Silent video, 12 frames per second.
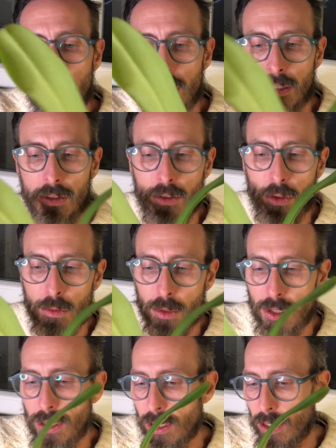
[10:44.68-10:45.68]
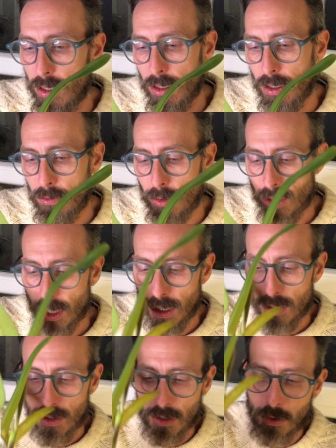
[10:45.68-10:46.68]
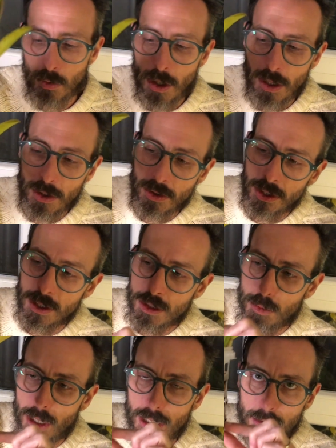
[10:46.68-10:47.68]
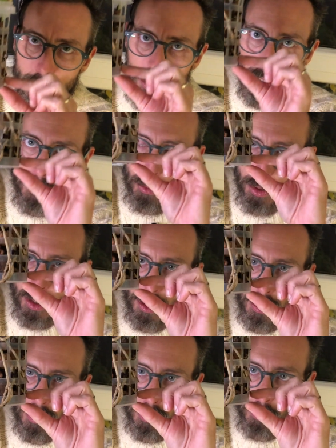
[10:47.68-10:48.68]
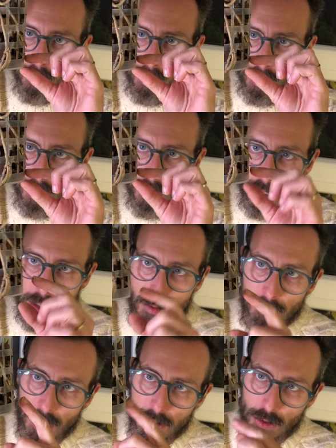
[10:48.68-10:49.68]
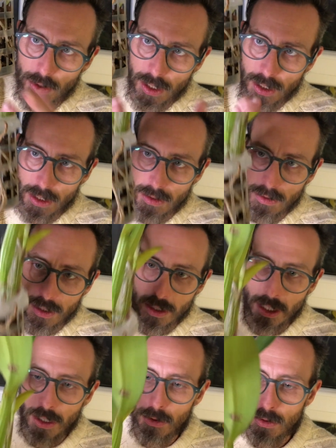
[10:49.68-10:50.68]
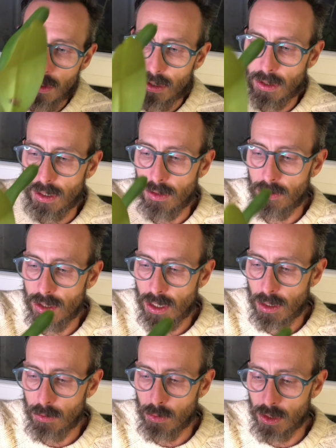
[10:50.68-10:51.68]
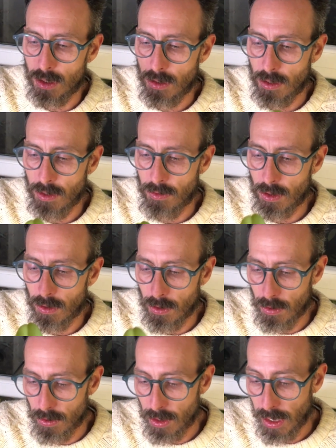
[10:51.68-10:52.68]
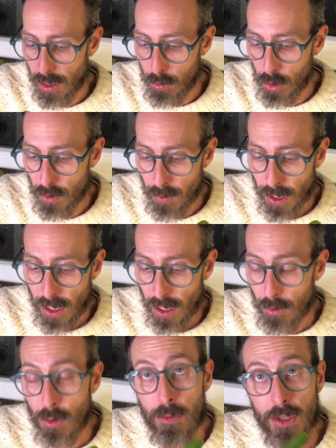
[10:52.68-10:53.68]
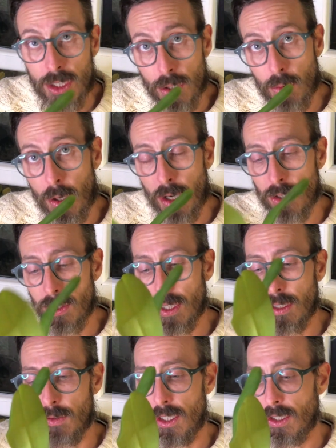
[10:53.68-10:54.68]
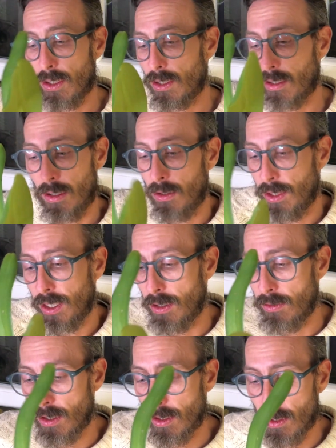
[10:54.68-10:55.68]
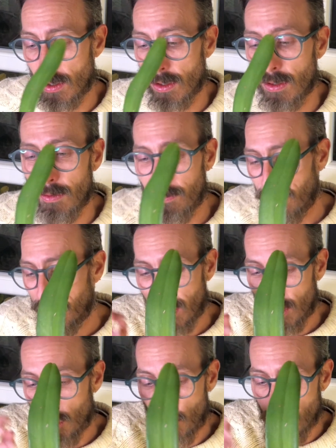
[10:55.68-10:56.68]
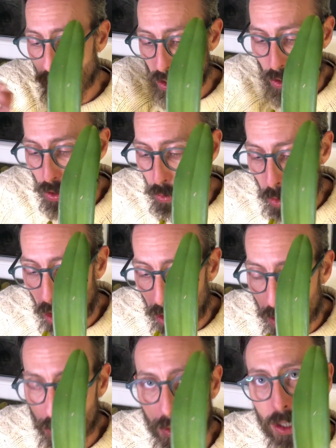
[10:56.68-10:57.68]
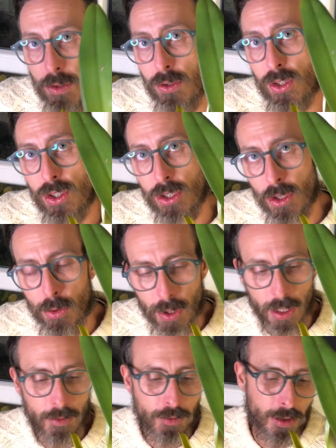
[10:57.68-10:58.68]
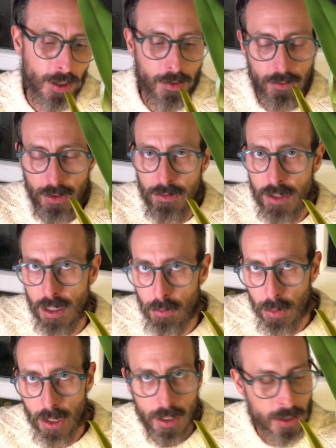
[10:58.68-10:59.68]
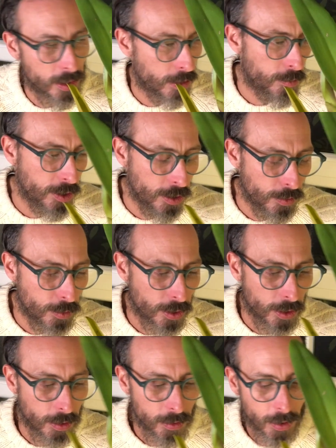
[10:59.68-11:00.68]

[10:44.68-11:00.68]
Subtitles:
Normally it retains a little water in this bottom lip here, but again, I drained it out every time we give it a little dabble. And when we do water it, we just only give it a little drizzle of water. We don't soak it for like 15 minutes like we do with our